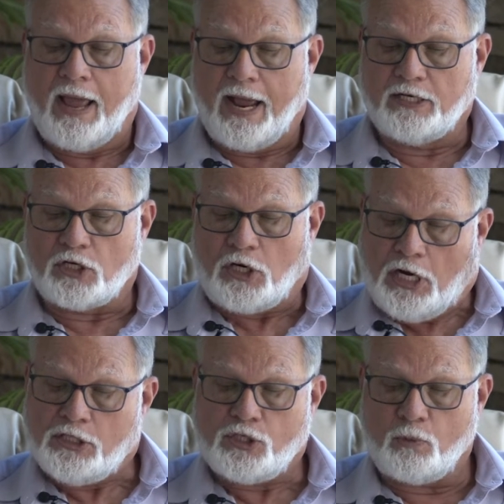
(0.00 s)
As a
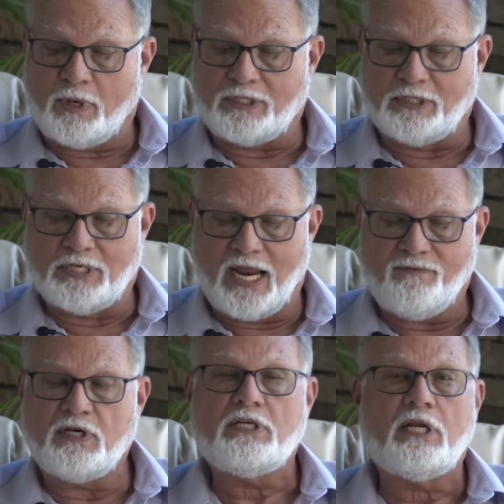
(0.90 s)
consequence,
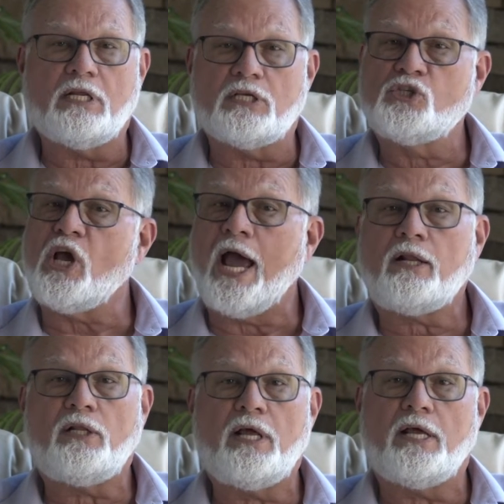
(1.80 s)
David did
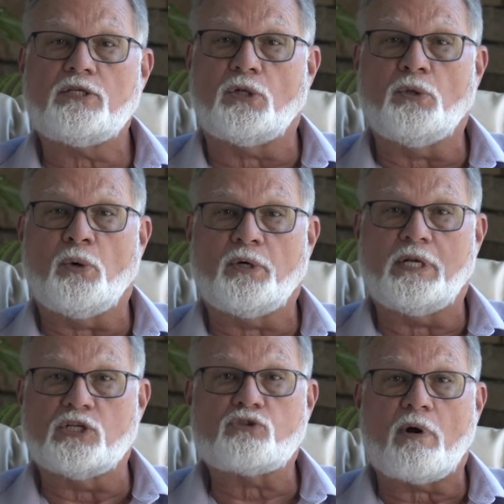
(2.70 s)
exactly as the Lord
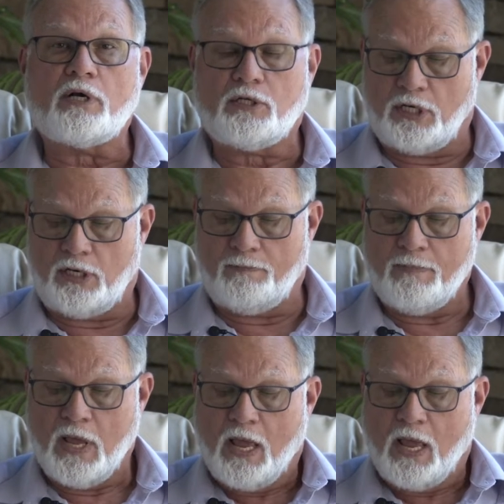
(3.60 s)
instructed him,